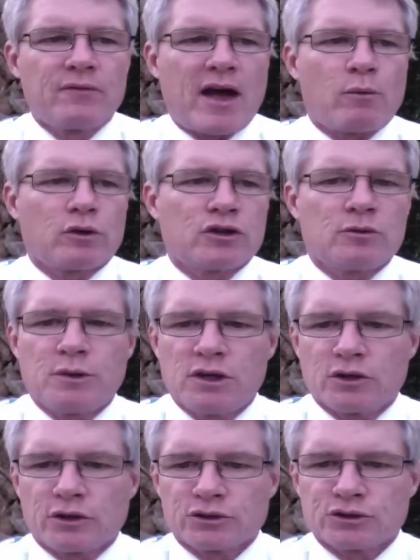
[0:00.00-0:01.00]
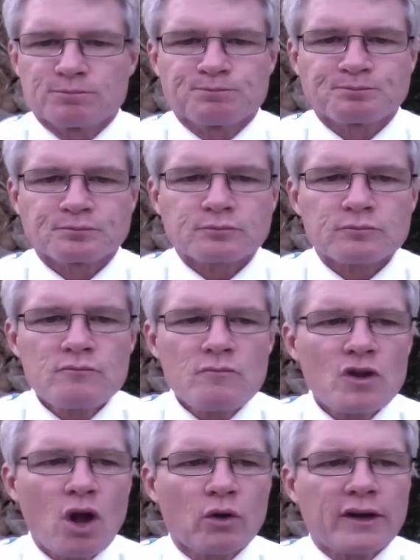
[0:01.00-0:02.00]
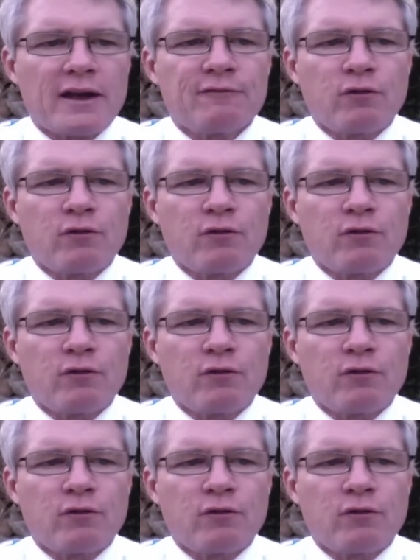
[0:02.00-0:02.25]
that one could be yours. Okay,